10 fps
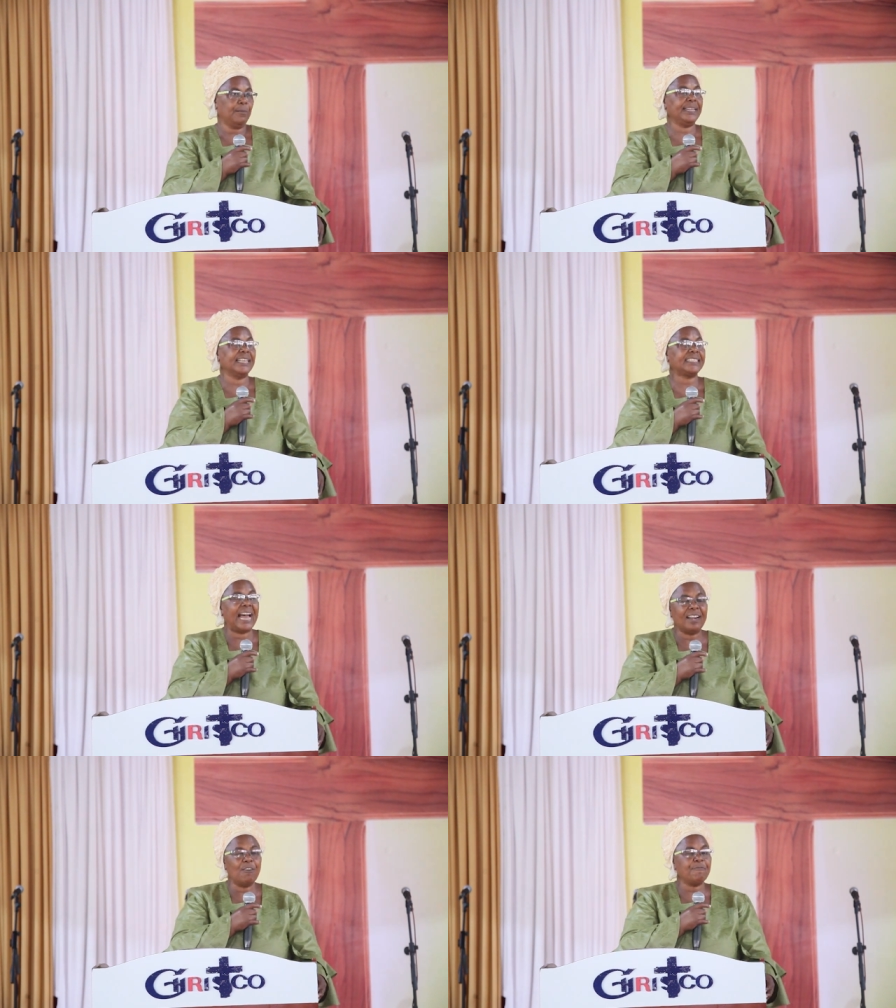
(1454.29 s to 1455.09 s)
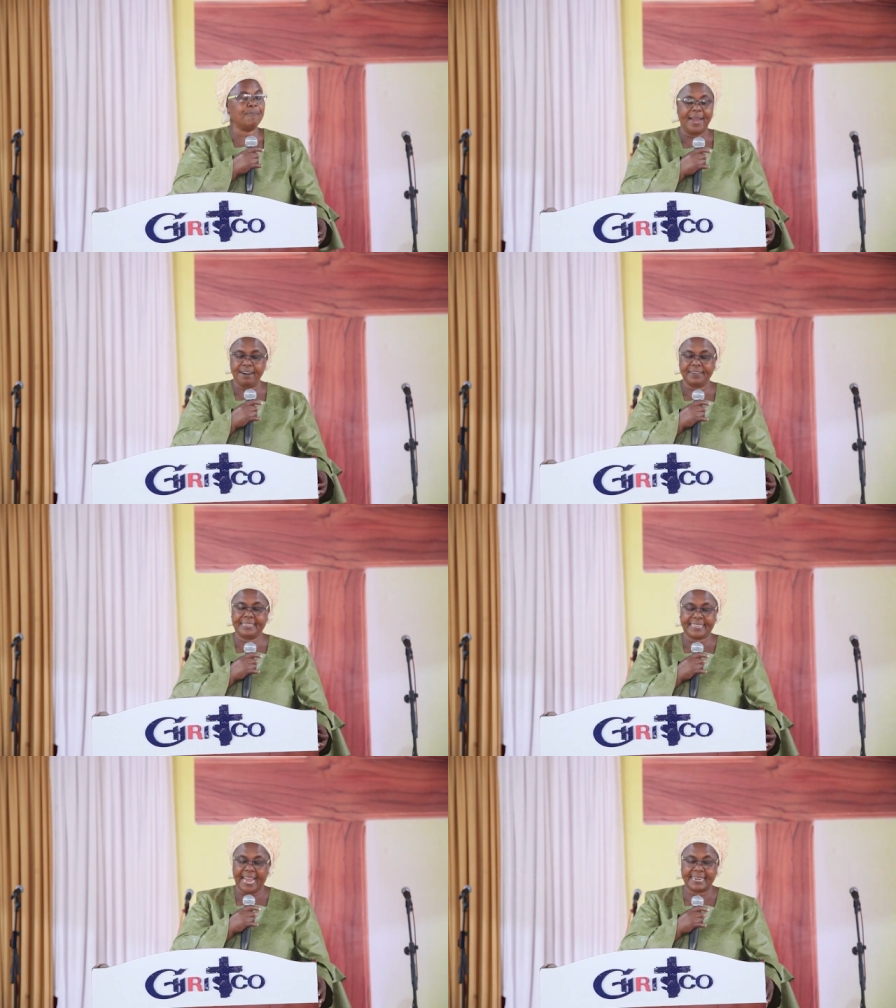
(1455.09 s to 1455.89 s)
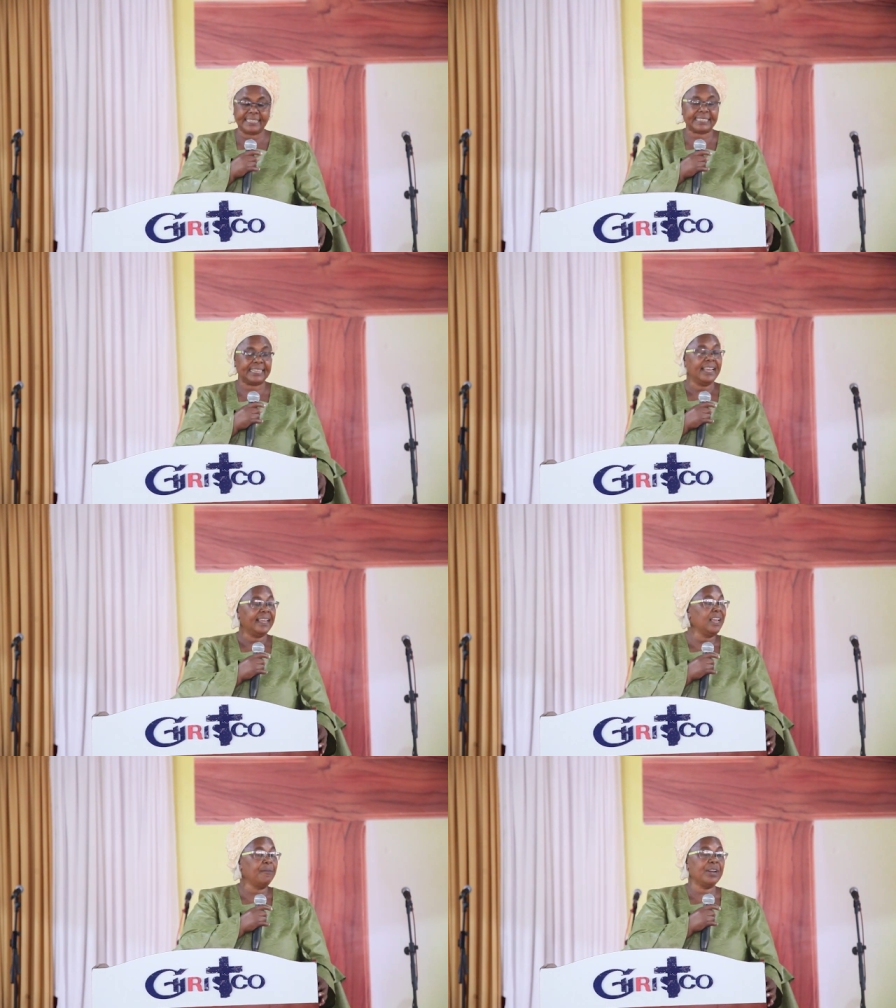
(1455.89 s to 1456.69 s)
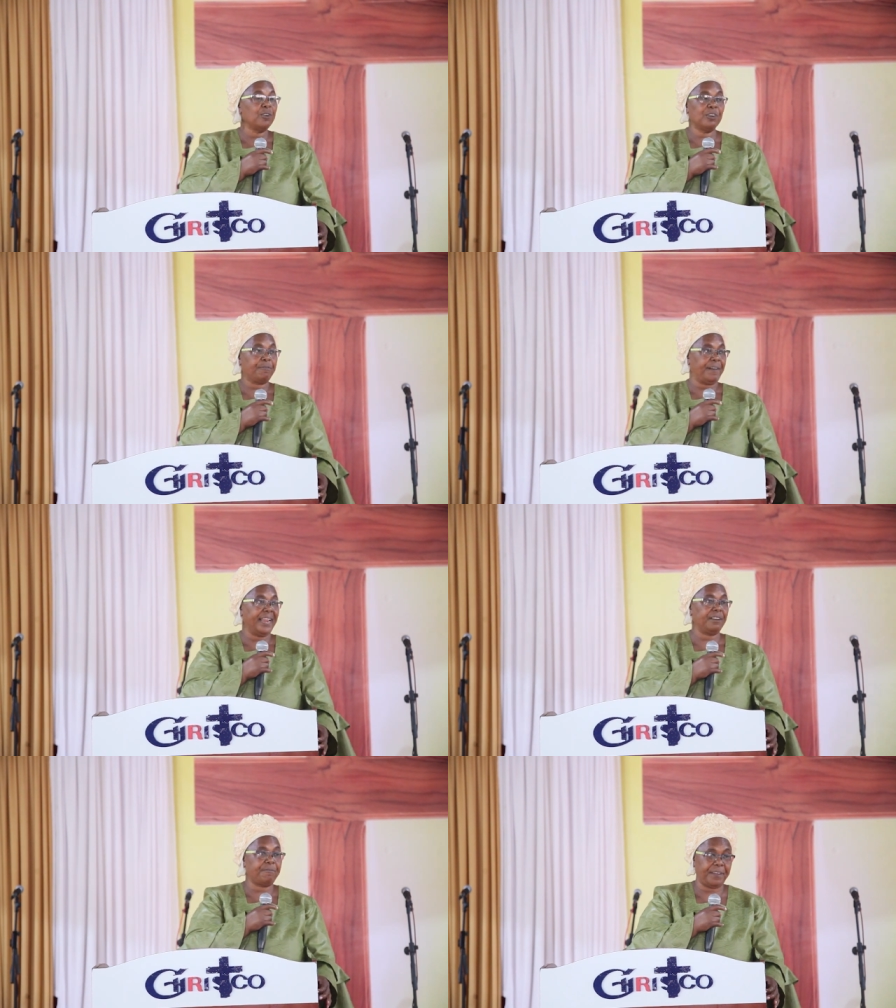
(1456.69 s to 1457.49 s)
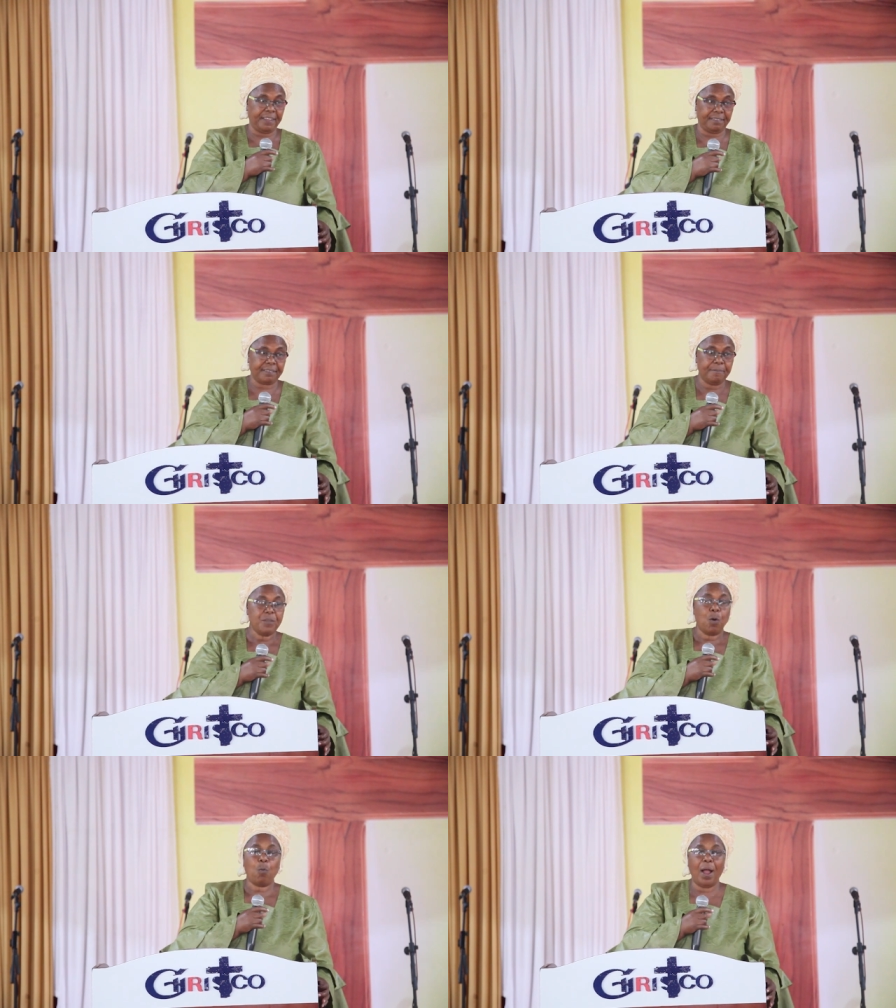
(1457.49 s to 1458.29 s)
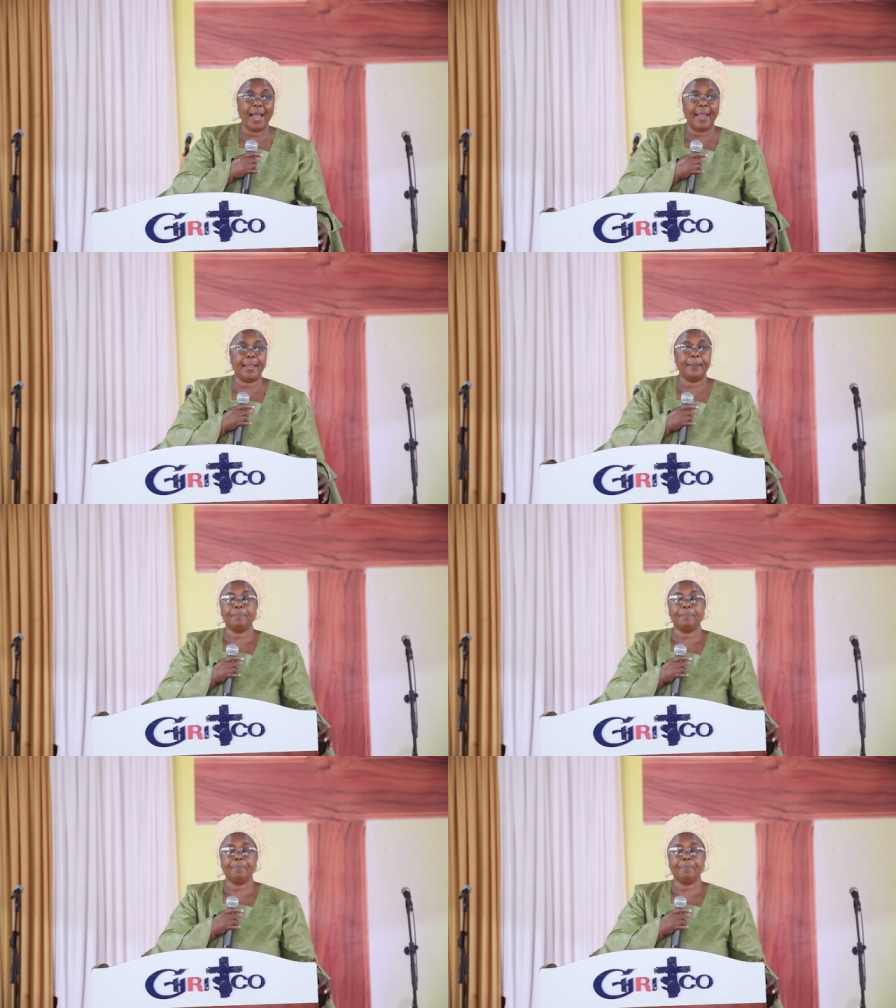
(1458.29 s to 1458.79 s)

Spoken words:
When the Son of Man returns, he will not find faith. Why?